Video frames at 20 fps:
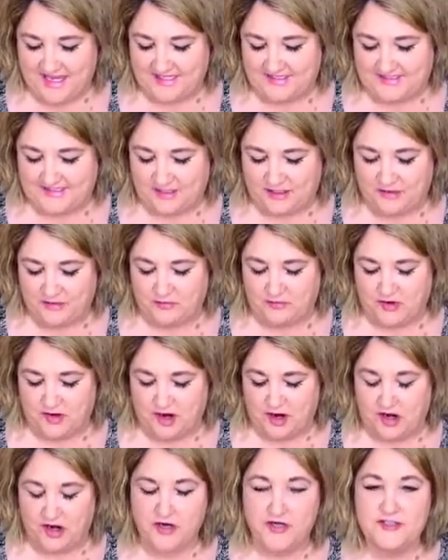So
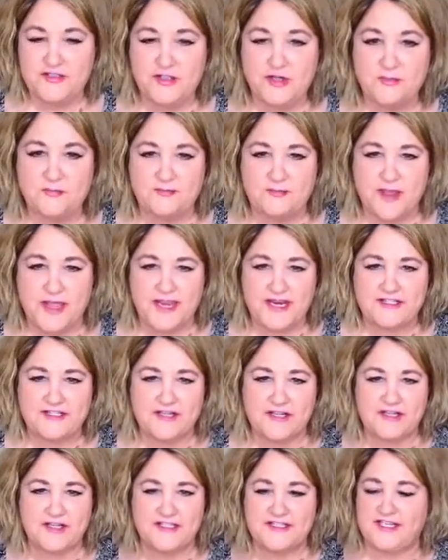ours are baked
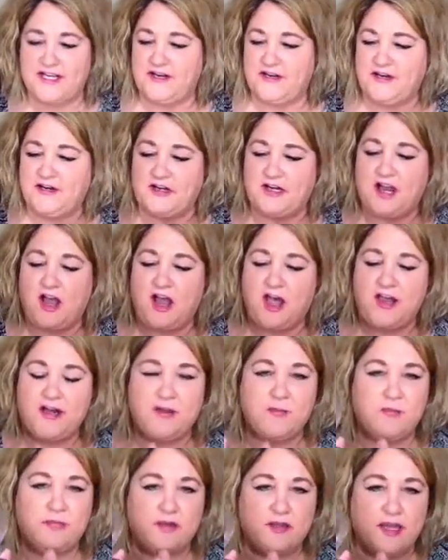on a
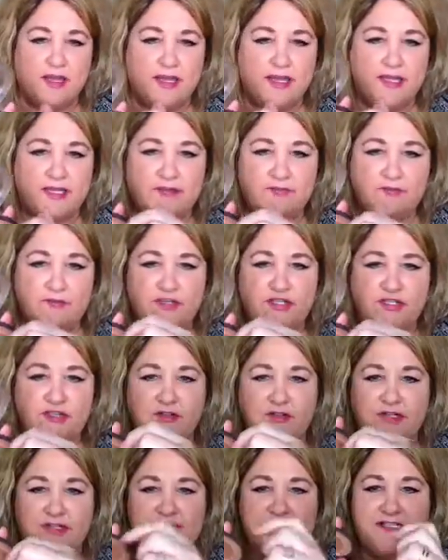terracotta plate, which
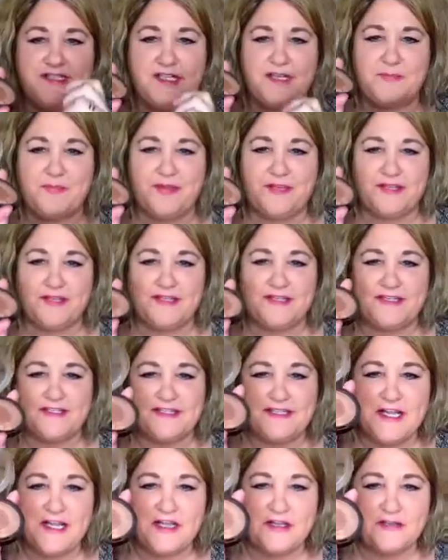you can see
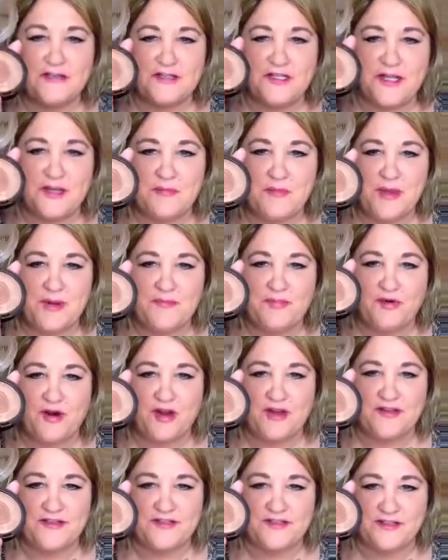because look at my
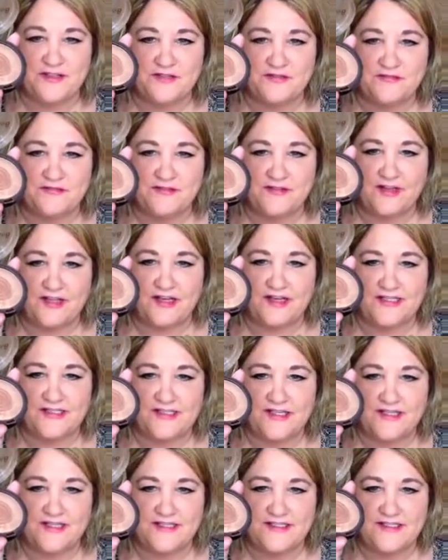bronzer. Like I
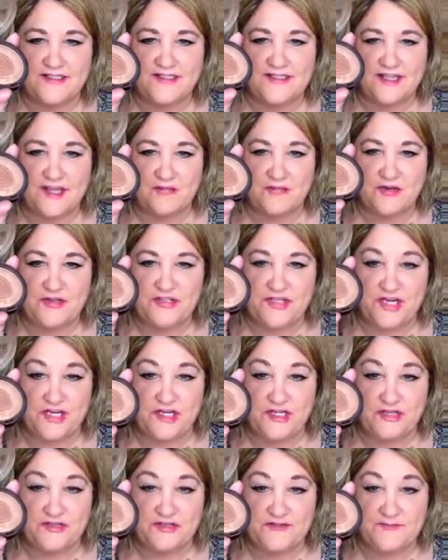said, this is how much I
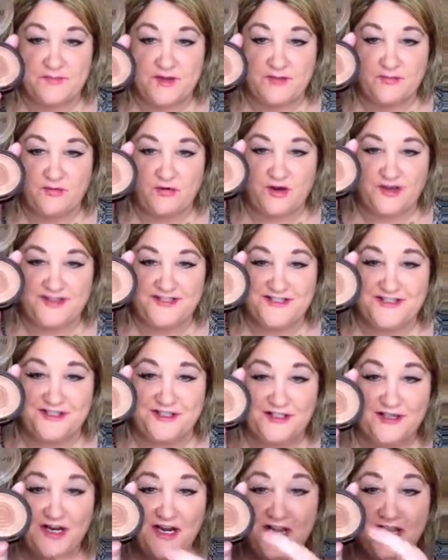use my
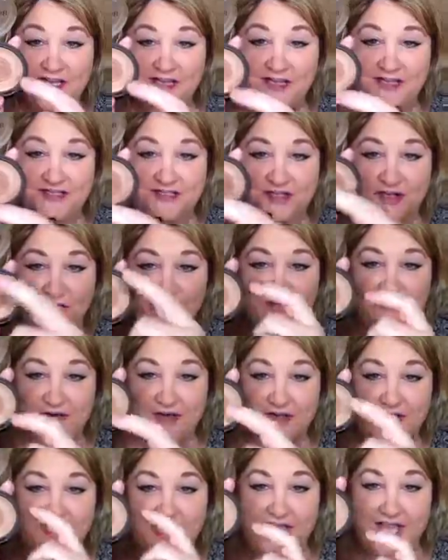bronzer. It's all
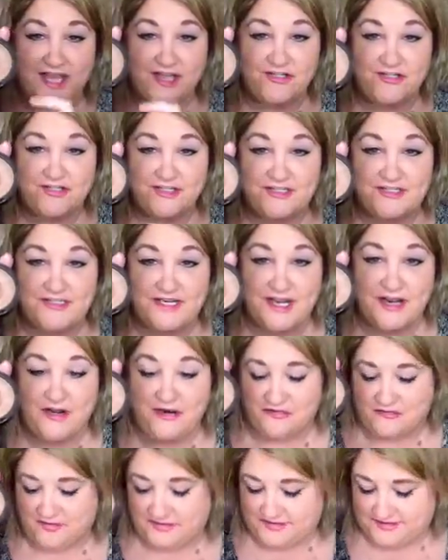around the edges
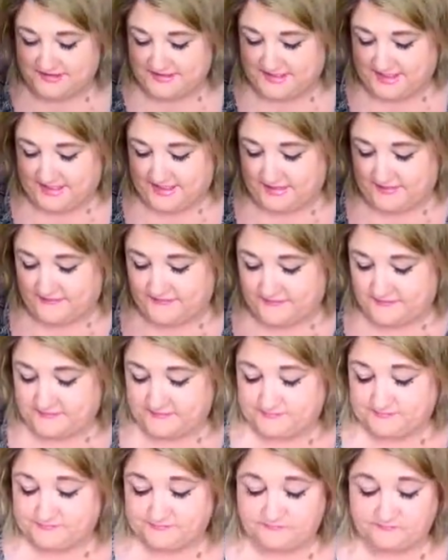now instead of
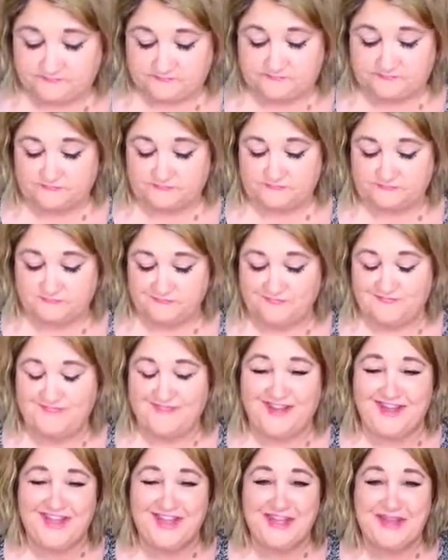
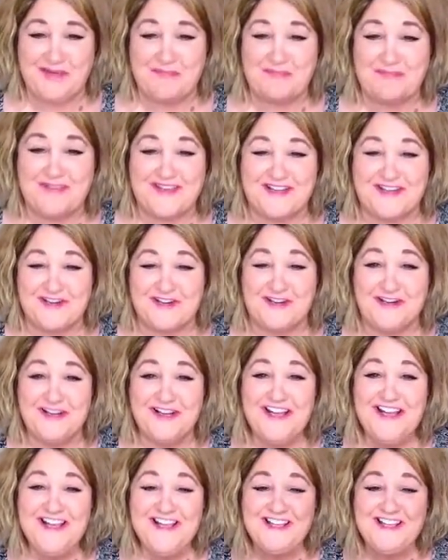in the middle